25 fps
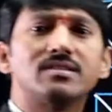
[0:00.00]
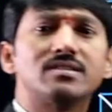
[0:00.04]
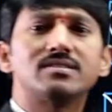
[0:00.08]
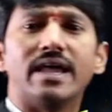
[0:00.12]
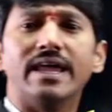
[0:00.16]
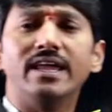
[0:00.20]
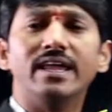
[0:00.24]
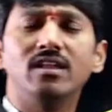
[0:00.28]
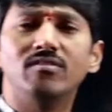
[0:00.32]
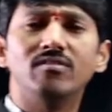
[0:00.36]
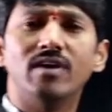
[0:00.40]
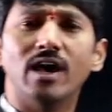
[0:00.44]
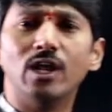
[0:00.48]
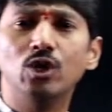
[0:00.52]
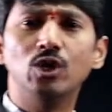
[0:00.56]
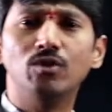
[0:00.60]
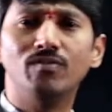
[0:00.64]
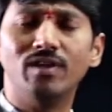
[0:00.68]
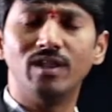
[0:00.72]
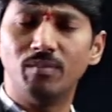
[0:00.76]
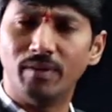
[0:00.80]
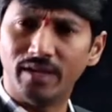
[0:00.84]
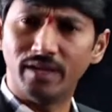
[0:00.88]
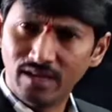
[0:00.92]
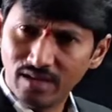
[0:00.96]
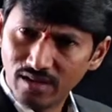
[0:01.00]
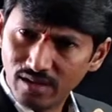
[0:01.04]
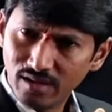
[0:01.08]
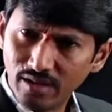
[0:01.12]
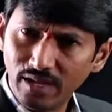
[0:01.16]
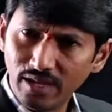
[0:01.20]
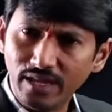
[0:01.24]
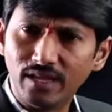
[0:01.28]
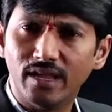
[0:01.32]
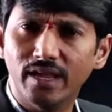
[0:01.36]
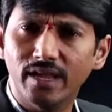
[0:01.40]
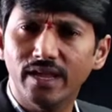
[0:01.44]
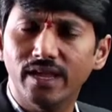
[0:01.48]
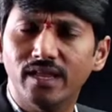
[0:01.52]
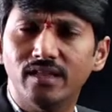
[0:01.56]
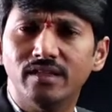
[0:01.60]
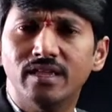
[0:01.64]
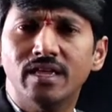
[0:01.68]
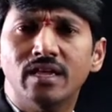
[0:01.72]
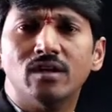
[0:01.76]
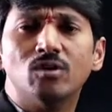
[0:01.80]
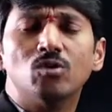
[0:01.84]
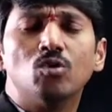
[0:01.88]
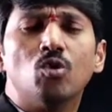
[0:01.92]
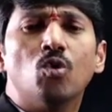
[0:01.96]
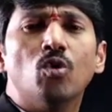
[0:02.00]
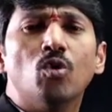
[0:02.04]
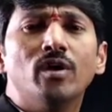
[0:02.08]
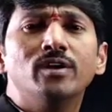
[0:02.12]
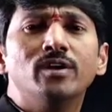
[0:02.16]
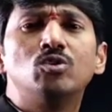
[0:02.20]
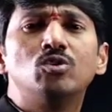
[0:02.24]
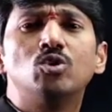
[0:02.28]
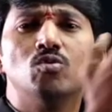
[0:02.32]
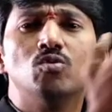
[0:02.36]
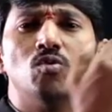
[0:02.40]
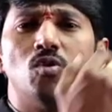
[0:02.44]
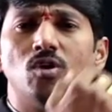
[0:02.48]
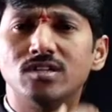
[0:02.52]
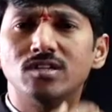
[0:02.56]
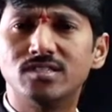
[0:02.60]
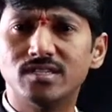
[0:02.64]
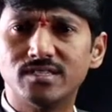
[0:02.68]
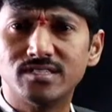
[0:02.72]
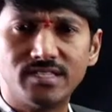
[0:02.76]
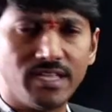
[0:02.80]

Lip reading: the sine value will be again going towards